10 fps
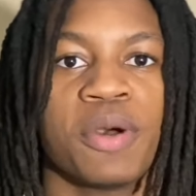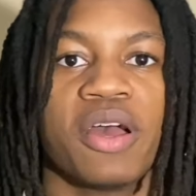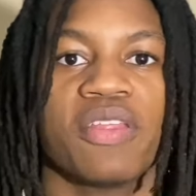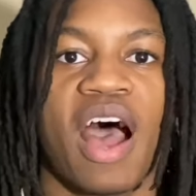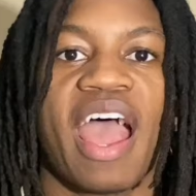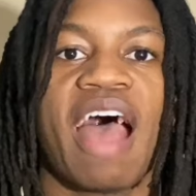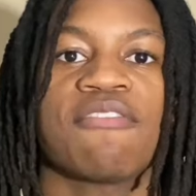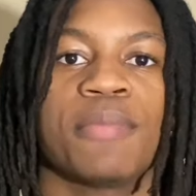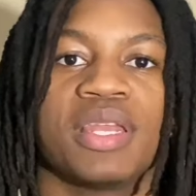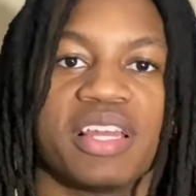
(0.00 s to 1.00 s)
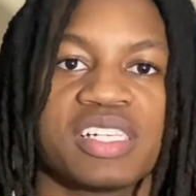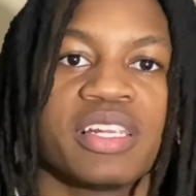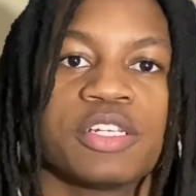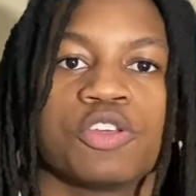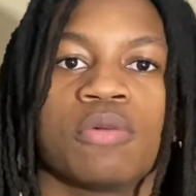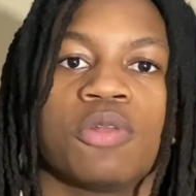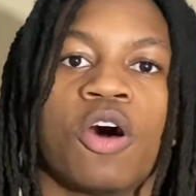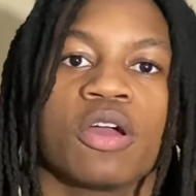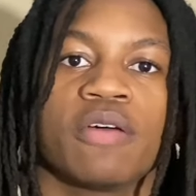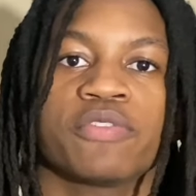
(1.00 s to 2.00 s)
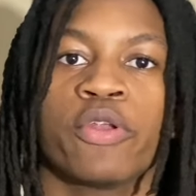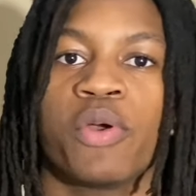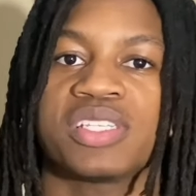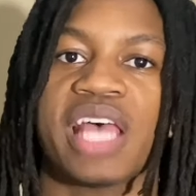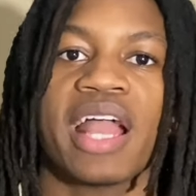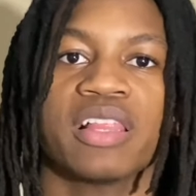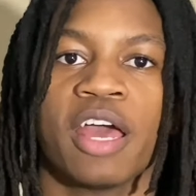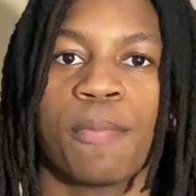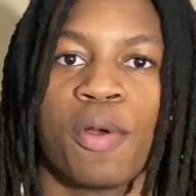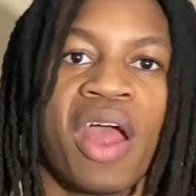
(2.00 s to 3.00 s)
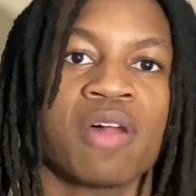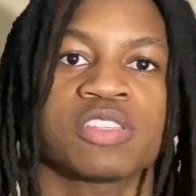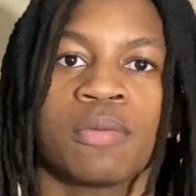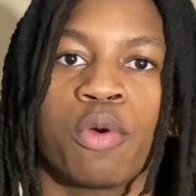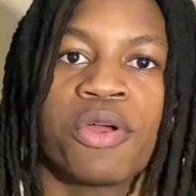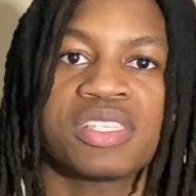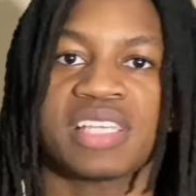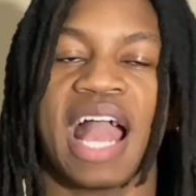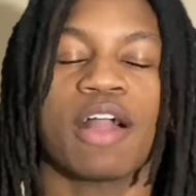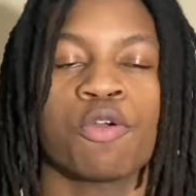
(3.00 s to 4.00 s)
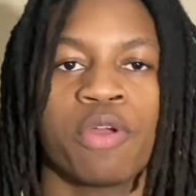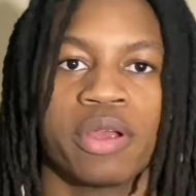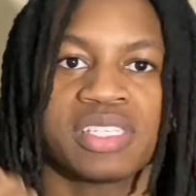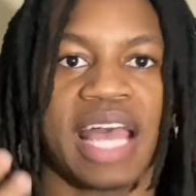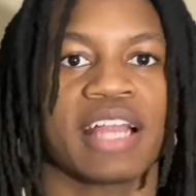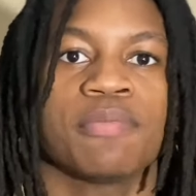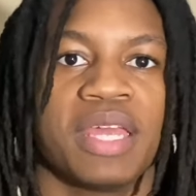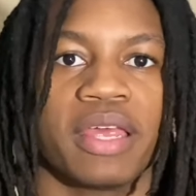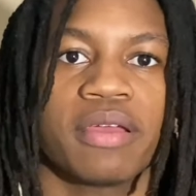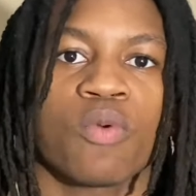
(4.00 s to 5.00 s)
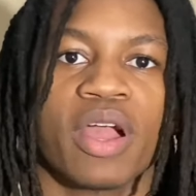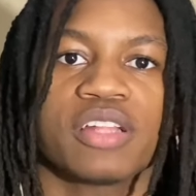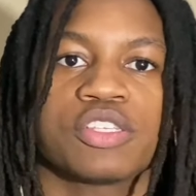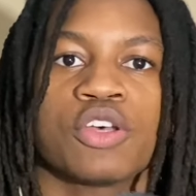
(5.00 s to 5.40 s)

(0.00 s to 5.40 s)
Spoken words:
but I haven't been listening to them long enough to know exactly how to pronounce them or their exact meaning, right?